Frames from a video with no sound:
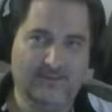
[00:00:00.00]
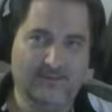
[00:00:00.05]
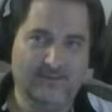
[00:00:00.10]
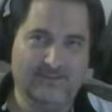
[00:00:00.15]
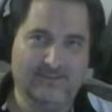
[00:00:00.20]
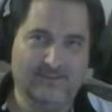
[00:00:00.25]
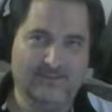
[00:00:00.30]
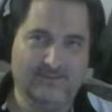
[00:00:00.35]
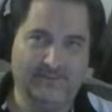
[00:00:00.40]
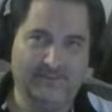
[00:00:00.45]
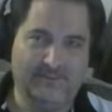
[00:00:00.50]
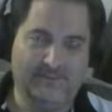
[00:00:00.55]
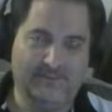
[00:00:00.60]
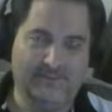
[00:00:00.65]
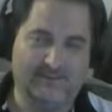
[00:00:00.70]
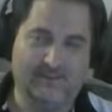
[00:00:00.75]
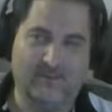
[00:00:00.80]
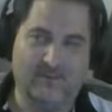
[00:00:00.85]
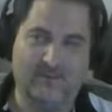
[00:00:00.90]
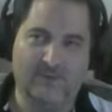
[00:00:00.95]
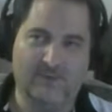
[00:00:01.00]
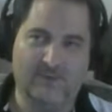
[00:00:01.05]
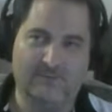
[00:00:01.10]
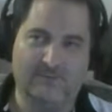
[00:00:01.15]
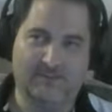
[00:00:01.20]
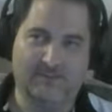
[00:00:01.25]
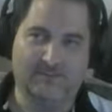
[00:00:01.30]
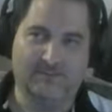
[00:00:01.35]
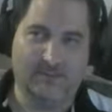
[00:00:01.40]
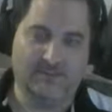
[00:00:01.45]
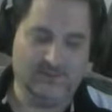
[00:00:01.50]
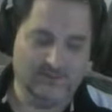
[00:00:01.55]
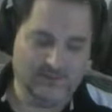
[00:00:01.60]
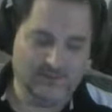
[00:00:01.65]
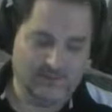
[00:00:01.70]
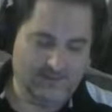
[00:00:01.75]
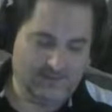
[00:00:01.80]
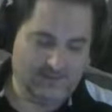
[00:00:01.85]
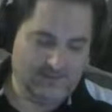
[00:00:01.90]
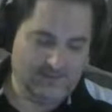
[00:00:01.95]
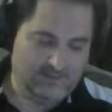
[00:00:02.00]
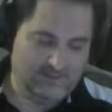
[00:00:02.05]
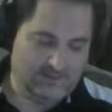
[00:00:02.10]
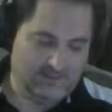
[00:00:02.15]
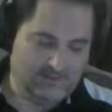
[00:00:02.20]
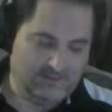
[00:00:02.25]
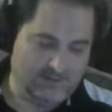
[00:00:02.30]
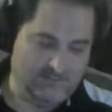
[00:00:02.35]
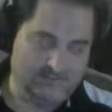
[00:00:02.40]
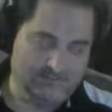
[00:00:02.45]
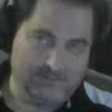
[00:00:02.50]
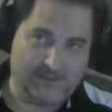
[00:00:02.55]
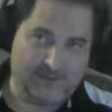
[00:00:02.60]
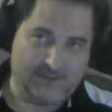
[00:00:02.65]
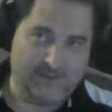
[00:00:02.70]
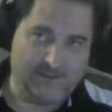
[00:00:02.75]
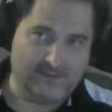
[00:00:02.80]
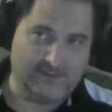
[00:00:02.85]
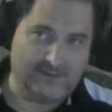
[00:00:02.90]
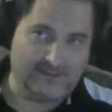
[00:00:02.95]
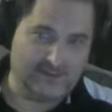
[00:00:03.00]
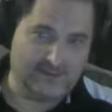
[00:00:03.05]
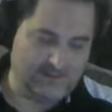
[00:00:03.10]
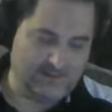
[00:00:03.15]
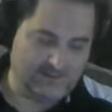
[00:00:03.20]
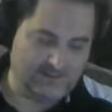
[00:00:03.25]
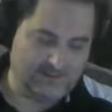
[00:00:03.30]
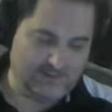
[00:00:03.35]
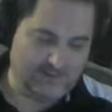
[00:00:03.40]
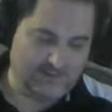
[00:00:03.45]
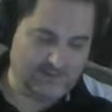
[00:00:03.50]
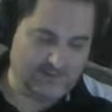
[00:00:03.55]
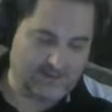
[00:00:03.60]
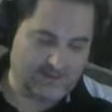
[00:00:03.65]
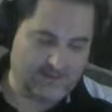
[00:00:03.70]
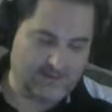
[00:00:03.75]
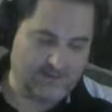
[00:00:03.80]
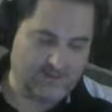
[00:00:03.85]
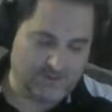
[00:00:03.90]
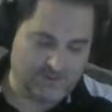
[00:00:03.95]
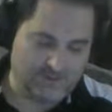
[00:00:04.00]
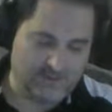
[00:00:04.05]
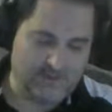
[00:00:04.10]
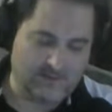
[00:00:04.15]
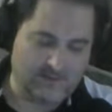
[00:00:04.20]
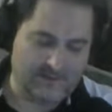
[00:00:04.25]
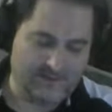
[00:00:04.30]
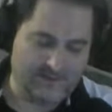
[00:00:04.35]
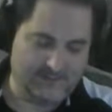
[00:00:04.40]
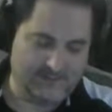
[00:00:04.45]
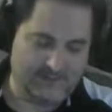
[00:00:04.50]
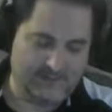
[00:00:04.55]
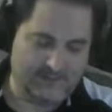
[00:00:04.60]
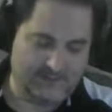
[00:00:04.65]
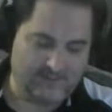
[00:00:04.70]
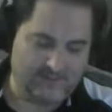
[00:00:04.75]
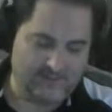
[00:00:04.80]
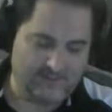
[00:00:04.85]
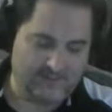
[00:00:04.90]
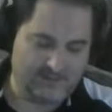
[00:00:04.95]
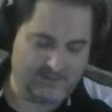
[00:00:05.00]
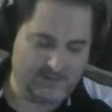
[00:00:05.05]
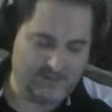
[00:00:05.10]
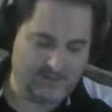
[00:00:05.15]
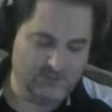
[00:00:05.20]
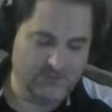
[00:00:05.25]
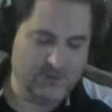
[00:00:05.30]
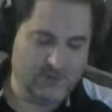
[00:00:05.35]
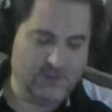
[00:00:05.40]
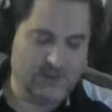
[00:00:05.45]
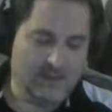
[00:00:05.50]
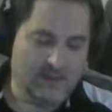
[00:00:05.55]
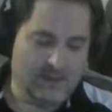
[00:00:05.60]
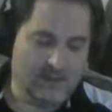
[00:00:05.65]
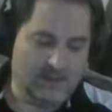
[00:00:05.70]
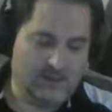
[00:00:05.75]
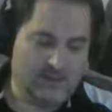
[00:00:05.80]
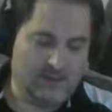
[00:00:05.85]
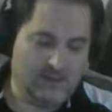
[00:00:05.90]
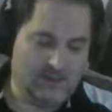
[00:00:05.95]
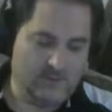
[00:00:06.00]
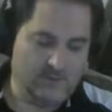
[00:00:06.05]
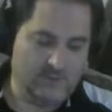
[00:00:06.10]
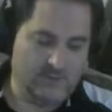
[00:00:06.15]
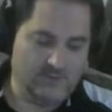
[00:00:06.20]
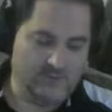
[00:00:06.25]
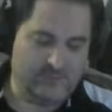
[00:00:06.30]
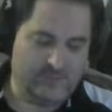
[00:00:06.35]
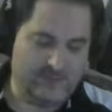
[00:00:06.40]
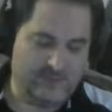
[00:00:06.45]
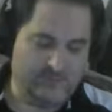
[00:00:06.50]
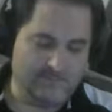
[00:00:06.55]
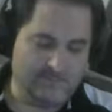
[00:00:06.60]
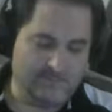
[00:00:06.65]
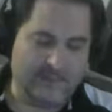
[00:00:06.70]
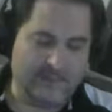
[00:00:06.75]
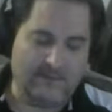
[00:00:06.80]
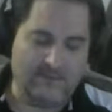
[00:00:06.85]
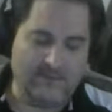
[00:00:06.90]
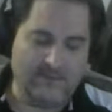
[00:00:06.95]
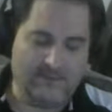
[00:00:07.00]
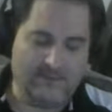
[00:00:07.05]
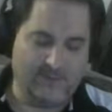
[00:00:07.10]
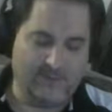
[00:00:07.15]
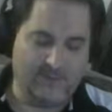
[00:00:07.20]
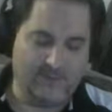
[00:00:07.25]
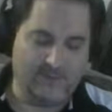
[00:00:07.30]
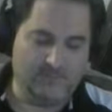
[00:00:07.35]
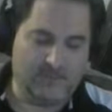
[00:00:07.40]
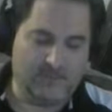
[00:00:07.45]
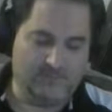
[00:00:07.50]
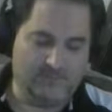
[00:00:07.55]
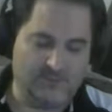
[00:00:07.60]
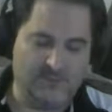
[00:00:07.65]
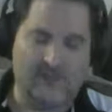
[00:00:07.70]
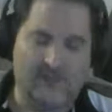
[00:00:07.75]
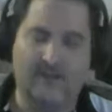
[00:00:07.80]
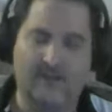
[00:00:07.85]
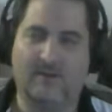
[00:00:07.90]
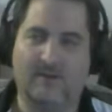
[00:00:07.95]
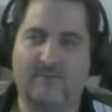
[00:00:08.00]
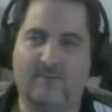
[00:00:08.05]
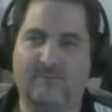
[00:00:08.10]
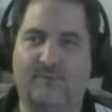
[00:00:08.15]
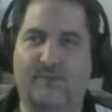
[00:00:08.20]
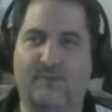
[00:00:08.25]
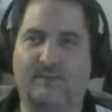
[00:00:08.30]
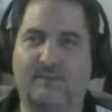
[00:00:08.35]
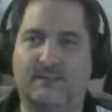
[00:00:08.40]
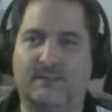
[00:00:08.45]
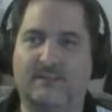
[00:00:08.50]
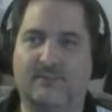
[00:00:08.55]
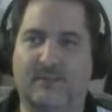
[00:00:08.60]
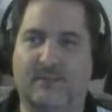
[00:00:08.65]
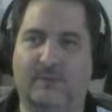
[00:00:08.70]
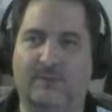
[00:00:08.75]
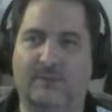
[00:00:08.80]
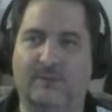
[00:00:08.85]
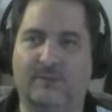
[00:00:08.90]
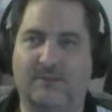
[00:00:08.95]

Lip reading: It's always my fault. So let's see. I watched Guardians of the Galaxy 2. We've been plowing through Marvel's Iron Fist, which